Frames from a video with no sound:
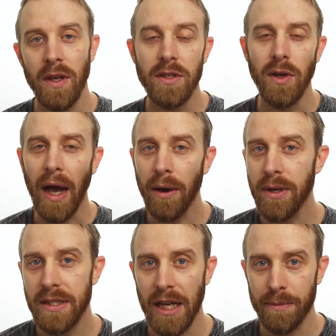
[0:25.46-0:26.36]
So how
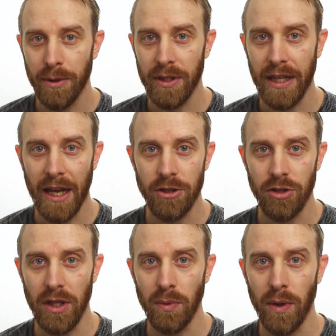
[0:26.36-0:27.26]
does deck building
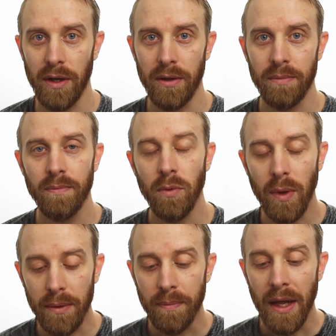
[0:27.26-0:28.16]
actually work?
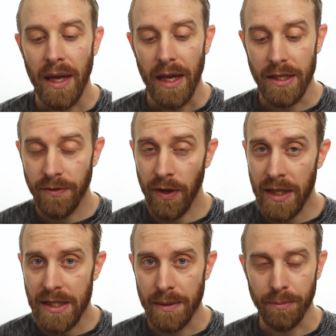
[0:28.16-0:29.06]
Well, it's fairly
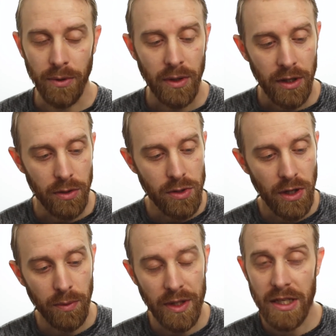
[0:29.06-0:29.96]
simple. You
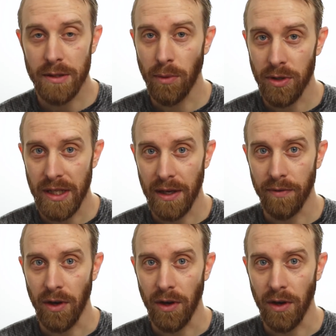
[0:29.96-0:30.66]
start with a small deck of